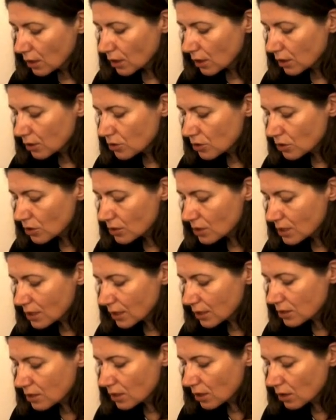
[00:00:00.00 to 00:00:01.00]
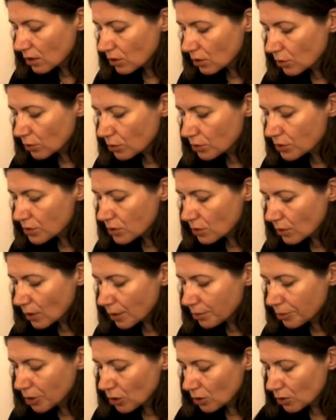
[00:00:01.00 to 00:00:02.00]
and just letting it go. So
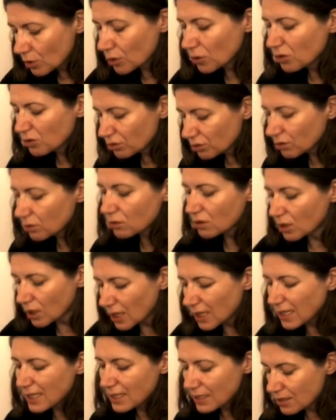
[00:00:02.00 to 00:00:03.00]
I'm not going, oh, I